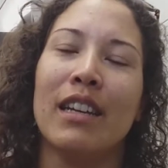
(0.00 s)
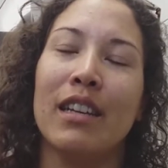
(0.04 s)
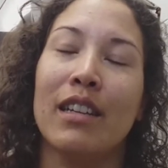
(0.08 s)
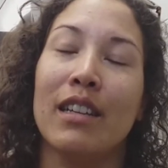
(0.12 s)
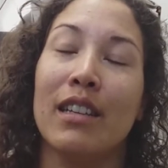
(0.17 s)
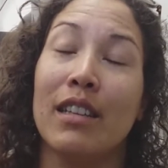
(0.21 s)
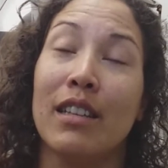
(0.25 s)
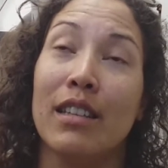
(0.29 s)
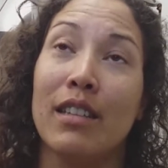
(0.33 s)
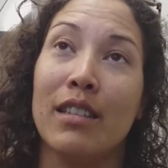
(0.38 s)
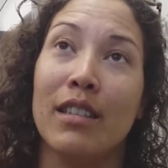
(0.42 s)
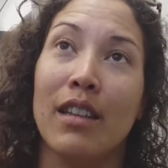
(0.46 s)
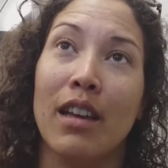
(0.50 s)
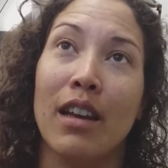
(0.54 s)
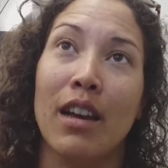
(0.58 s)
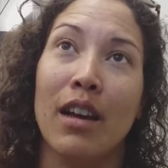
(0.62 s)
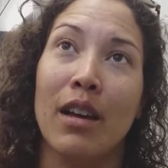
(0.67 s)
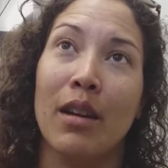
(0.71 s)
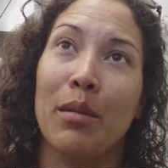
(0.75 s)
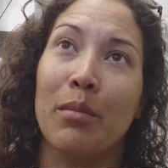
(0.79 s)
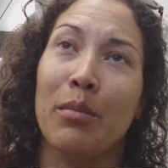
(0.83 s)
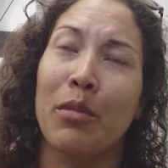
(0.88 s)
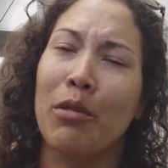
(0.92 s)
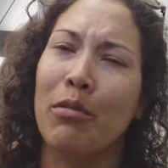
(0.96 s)
is
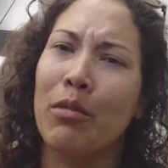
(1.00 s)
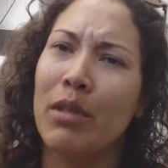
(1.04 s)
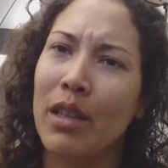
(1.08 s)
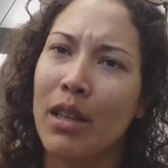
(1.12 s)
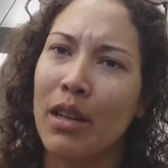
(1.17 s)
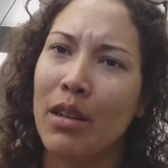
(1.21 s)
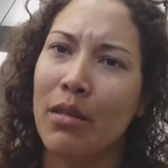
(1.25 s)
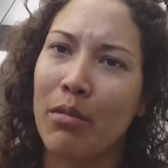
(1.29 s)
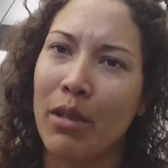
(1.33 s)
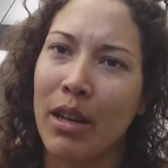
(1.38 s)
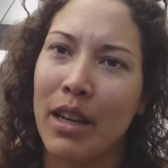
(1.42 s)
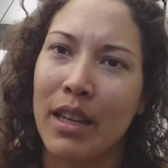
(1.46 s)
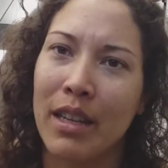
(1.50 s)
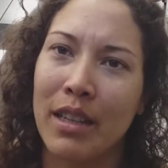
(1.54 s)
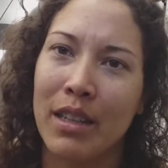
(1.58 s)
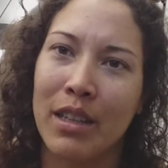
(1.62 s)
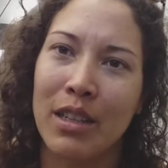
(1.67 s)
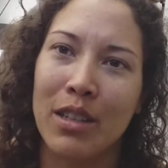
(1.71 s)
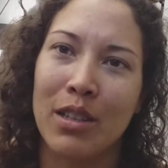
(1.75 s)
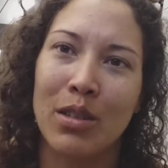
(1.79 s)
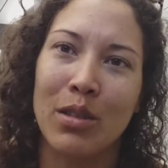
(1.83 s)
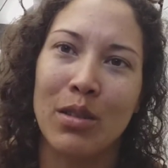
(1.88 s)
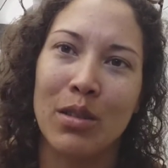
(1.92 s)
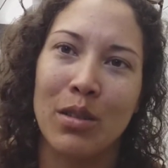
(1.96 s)
a really good way
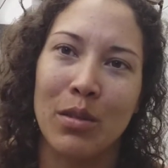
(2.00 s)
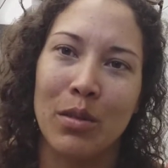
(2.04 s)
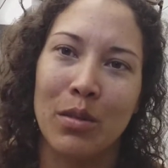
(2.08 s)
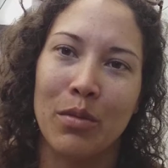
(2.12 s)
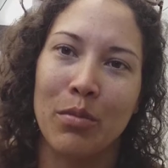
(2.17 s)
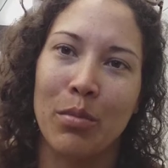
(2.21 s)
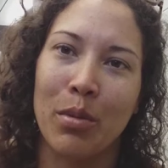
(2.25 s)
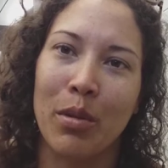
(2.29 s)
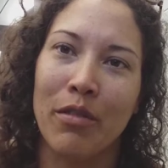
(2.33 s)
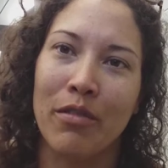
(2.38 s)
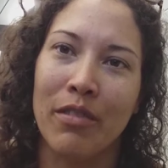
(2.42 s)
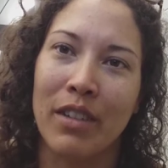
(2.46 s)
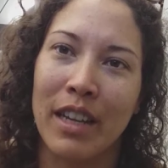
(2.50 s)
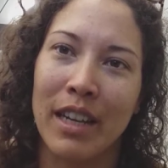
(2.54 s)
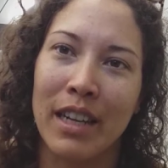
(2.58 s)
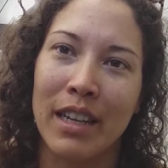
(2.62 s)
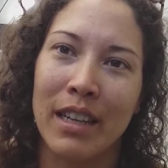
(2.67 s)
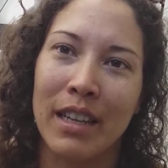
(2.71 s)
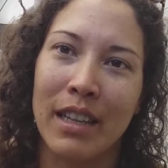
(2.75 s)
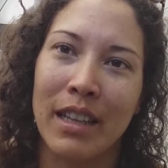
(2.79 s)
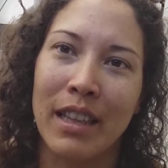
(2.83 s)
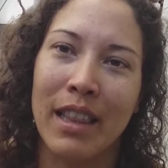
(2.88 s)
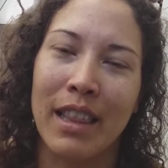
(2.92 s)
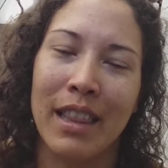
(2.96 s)
to just sort of
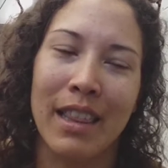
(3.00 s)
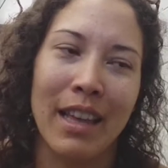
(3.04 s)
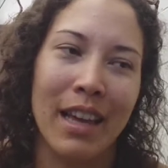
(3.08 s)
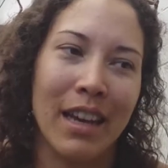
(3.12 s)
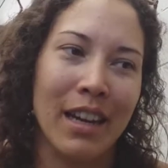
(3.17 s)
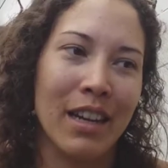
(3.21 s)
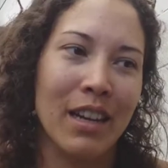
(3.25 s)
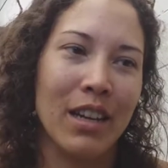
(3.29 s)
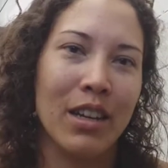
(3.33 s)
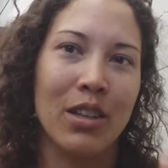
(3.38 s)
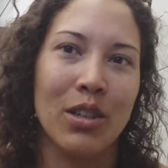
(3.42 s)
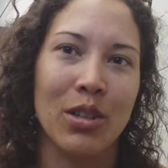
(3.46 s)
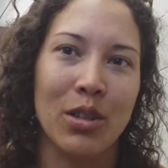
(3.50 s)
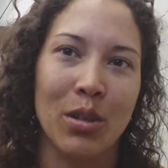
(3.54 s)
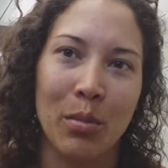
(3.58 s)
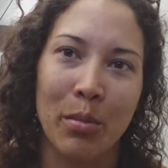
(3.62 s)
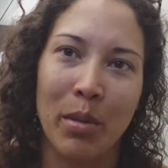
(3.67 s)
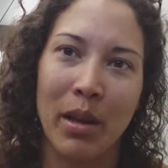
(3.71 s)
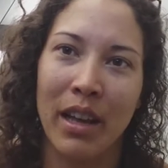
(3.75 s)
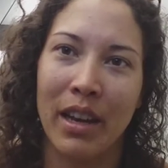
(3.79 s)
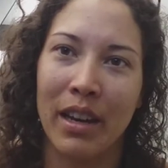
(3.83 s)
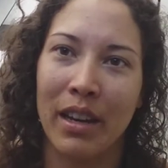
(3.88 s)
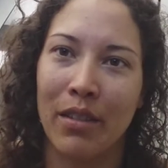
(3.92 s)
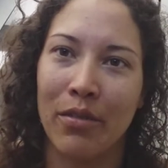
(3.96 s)
prevent that initial
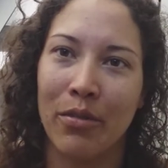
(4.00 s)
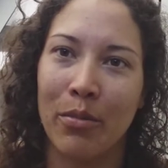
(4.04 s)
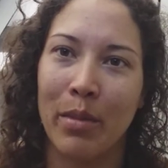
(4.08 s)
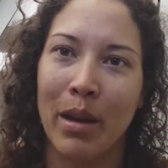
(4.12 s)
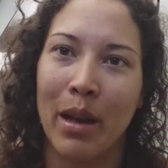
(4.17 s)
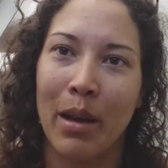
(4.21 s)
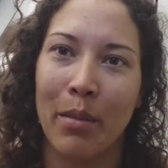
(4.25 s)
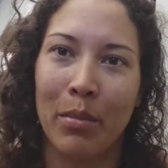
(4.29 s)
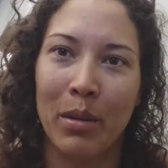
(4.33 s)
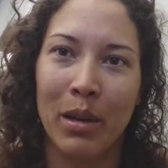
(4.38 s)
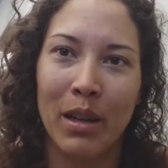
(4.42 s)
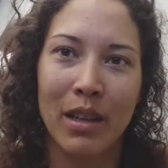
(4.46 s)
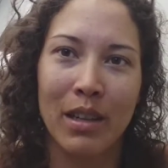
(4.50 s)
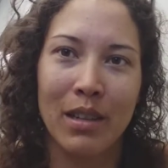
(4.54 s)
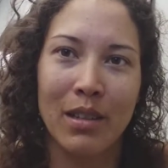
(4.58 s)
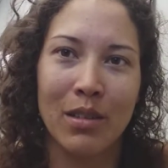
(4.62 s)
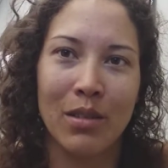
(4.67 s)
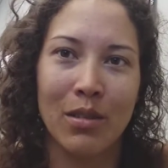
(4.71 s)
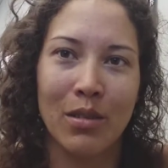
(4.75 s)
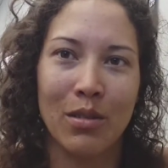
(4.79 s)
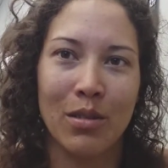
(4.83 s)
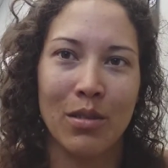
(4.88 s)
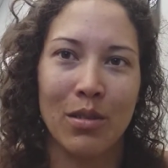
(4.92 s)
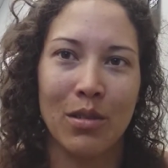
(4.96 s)
panic from happening as
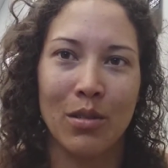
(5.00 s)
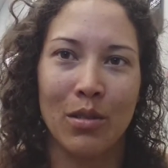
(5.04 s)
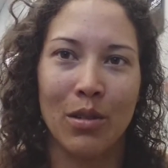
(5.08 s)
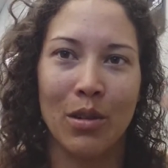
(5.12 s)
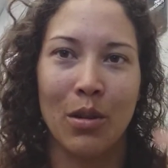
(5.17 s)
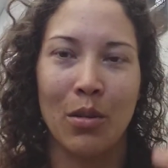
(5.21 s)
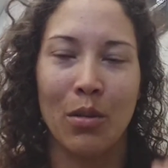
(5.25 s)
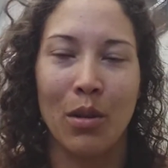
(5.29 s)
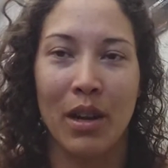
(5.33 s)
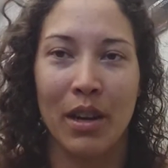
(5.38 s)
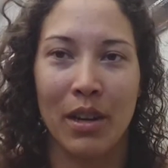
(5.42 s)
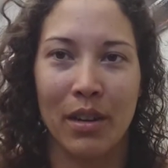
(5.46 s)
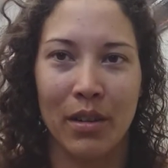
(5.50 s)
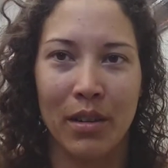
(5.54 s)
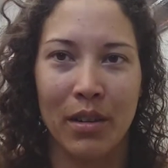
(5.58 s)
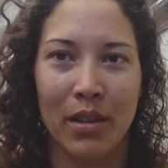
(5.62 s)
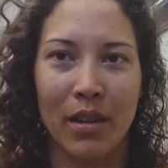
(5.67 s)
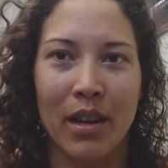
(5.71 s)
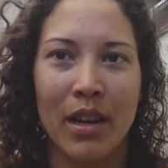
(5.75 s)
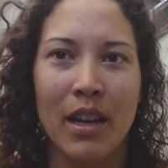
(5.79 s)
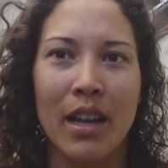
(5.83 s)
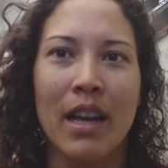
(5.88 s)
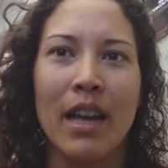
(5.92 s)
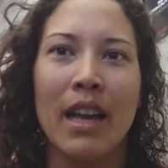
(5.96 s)
soon as you go
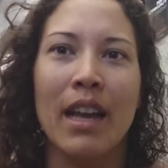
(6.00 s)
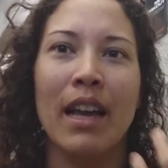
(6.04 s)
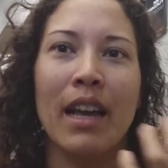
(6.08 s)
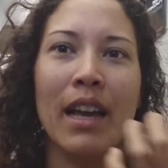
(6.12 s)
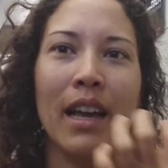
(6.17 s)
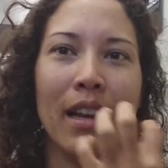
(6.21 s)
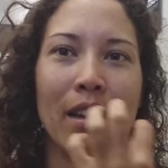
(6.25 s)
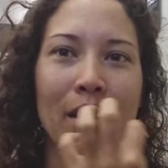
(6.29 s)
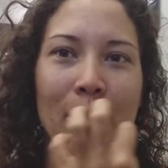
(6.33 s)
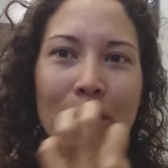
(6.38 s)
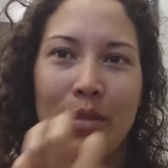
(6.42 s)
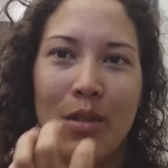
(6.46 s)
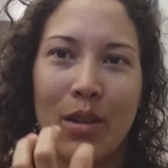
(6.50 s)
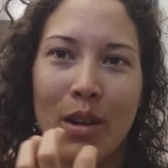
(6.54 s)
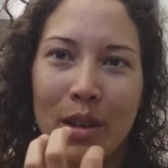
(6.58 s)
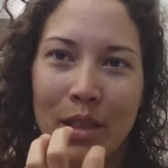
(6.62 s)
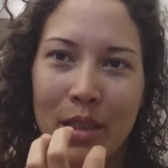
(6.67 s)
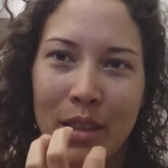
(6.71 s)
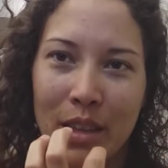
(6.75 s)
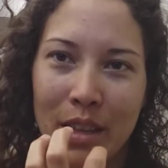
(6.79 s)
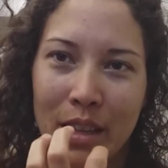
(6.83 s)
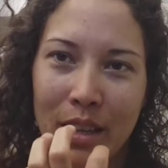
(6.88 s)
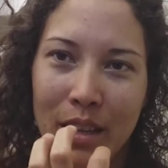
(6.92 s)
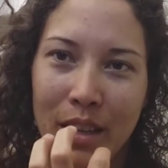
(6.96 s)
under and you've
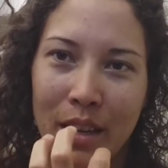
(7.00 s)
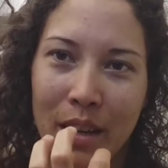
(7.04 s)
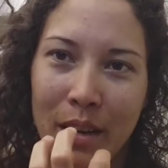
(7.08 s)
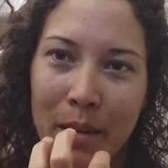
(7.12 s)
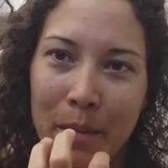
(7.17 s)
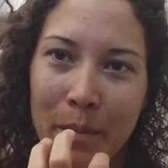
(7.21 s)
got the